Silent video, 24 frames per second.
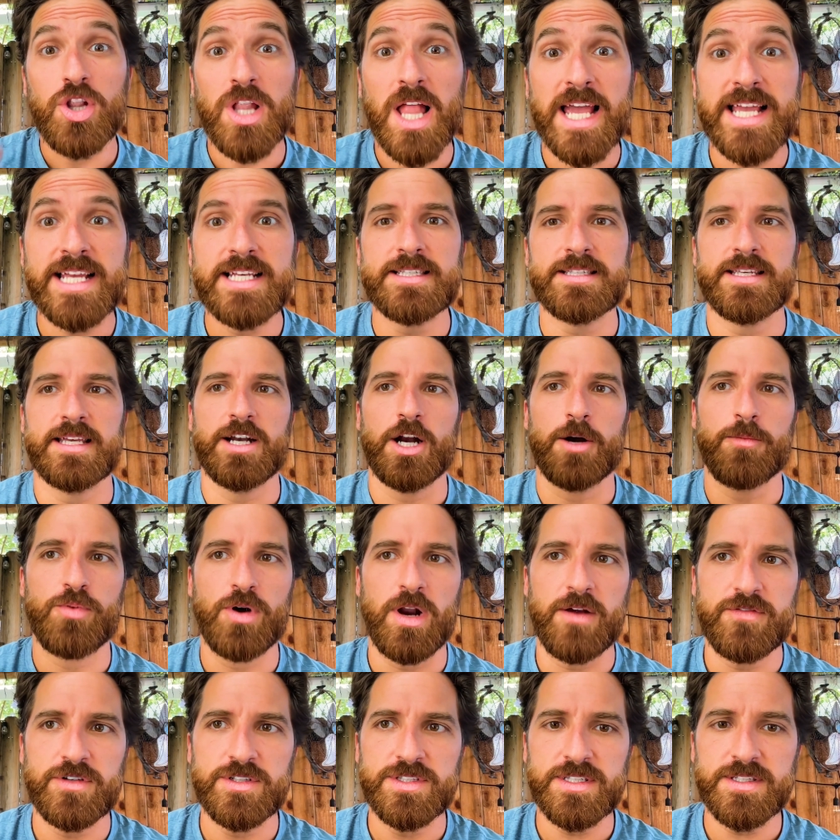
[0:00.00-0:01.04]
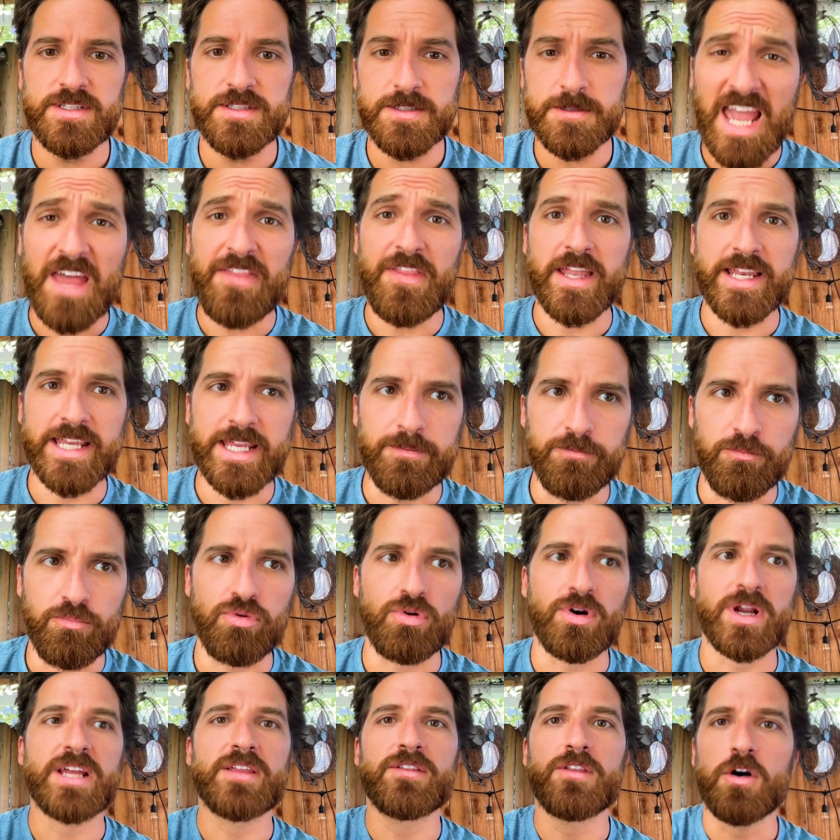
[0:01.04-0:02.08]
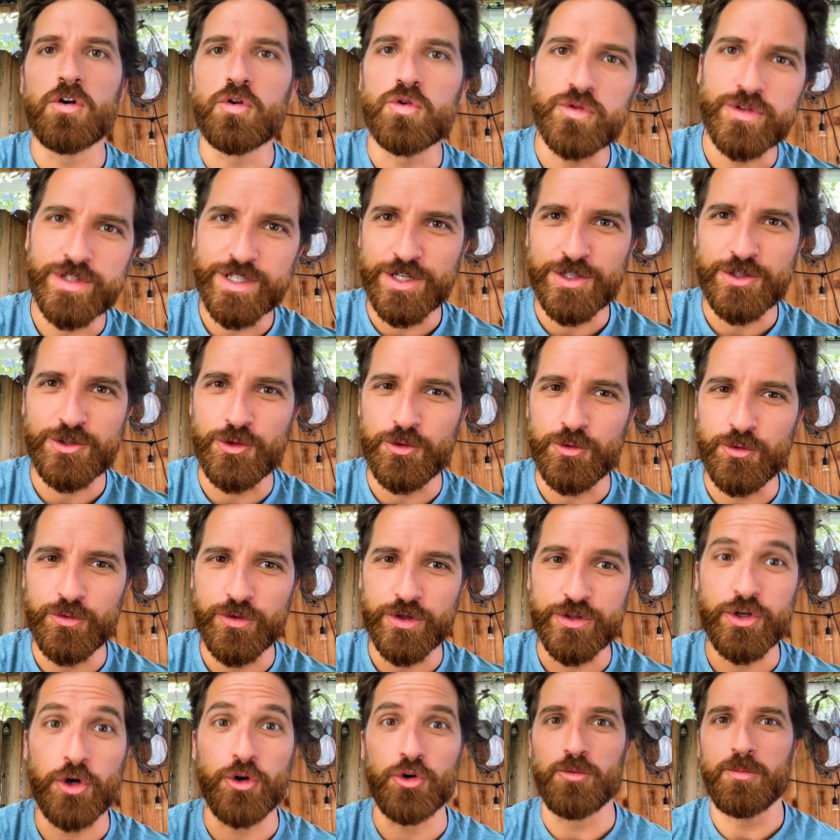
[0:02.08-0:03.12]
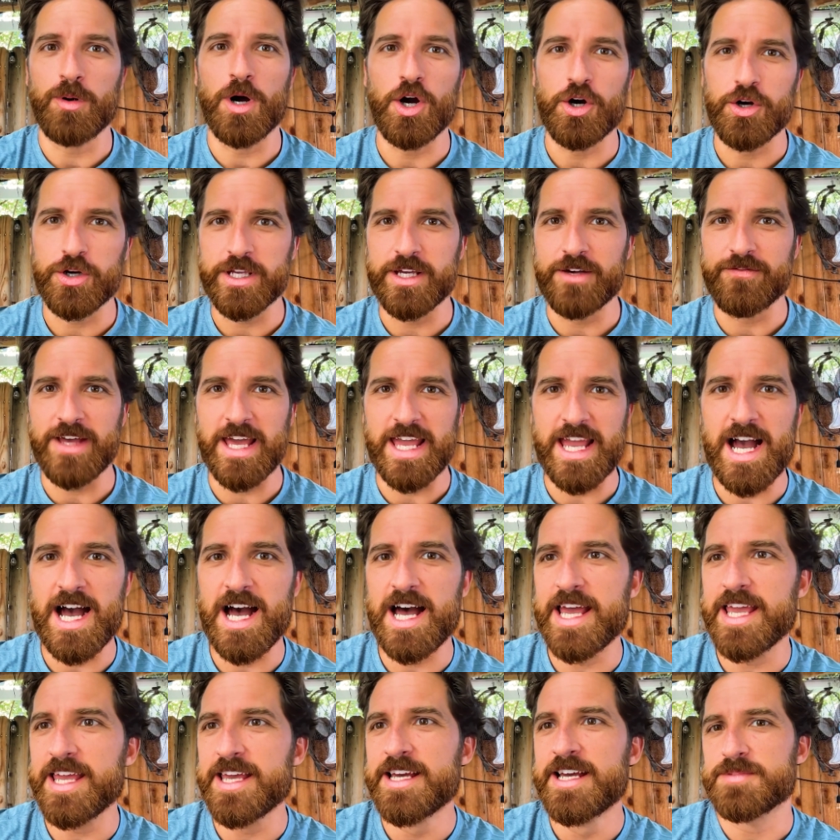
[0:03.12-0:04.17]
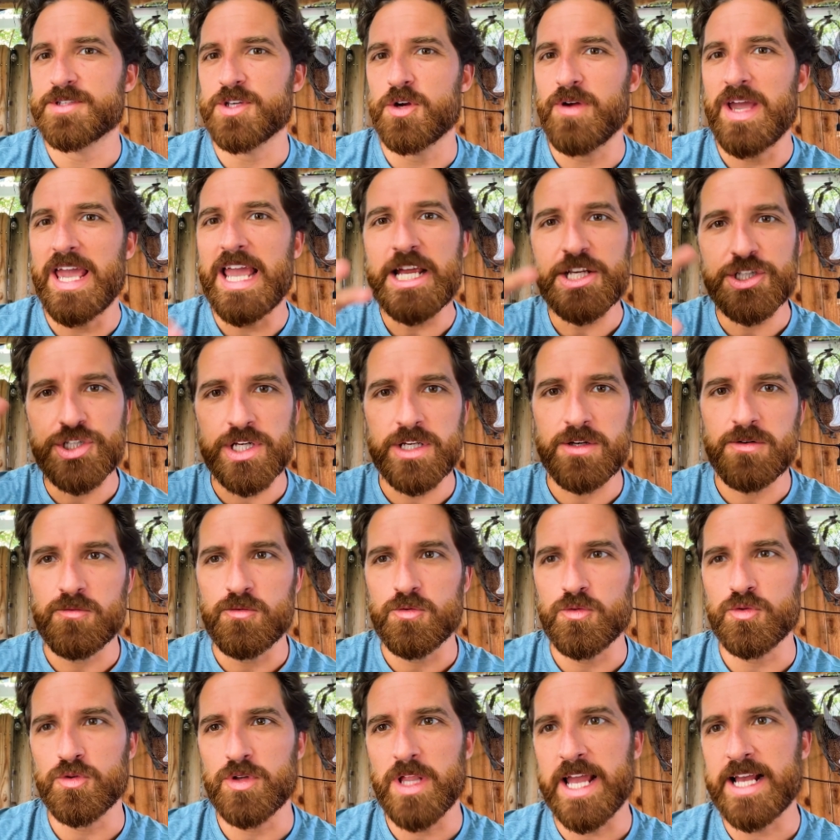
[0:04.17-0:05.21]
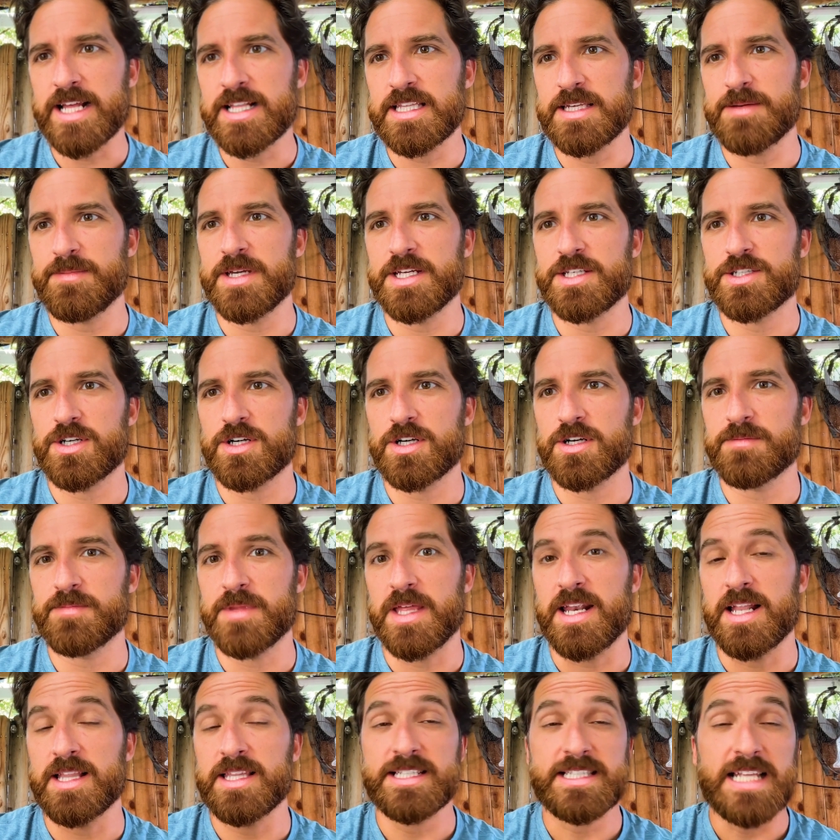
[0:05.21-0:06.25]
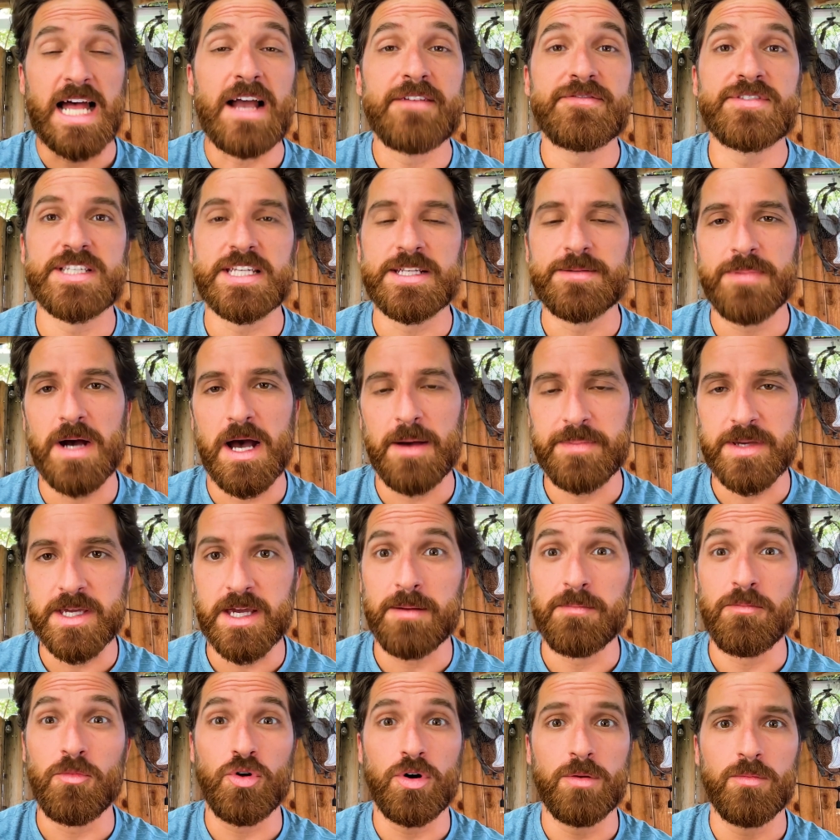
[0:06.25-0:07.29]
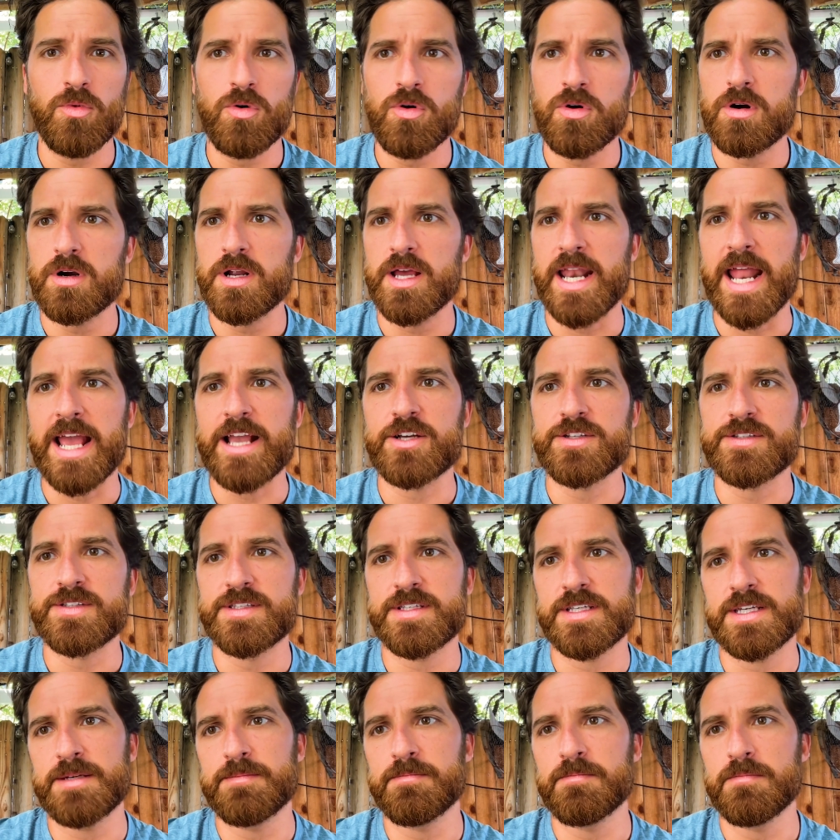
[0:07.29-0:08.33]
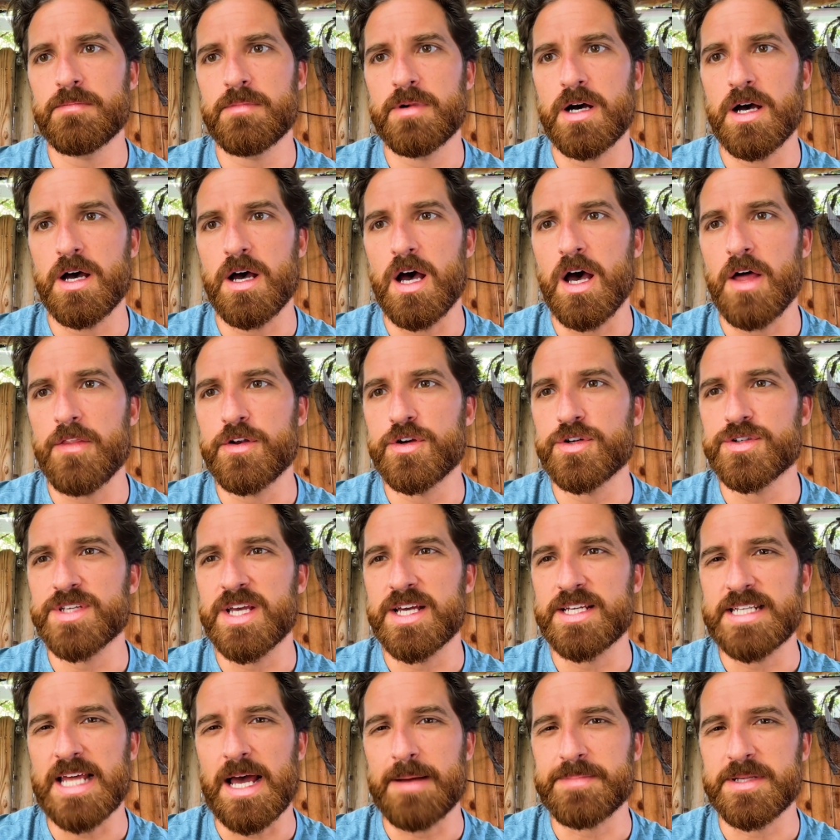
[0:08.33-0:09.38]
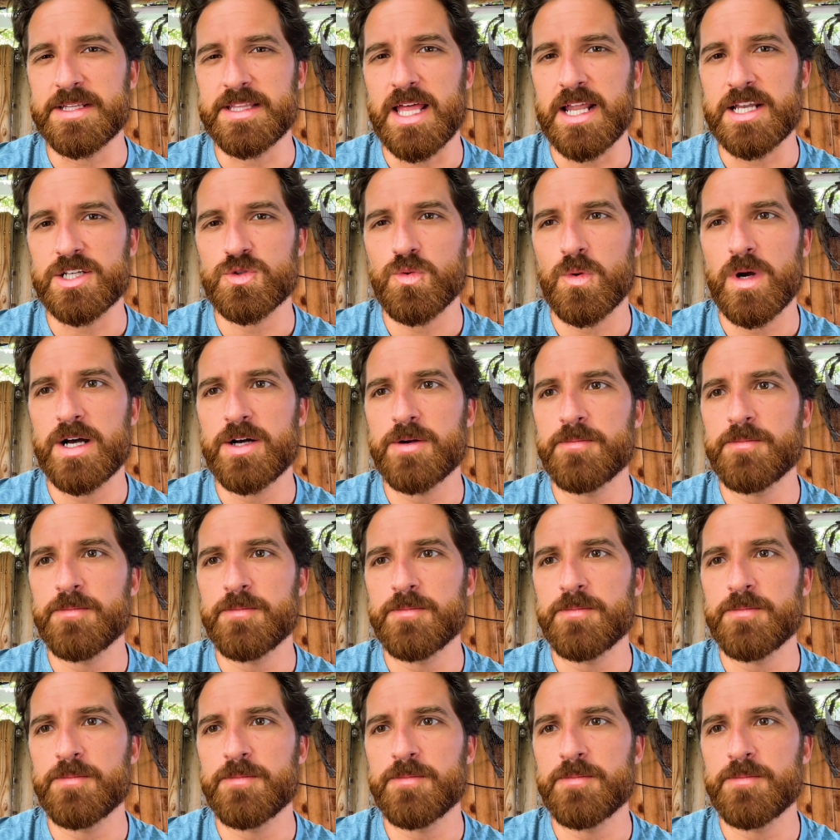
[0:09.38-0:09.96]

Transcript: likes and our preferences, and then can bring those to the total party of AI. So agent will likely be a term that at least I've seen popping up more and more, and I could see others adopting that as well.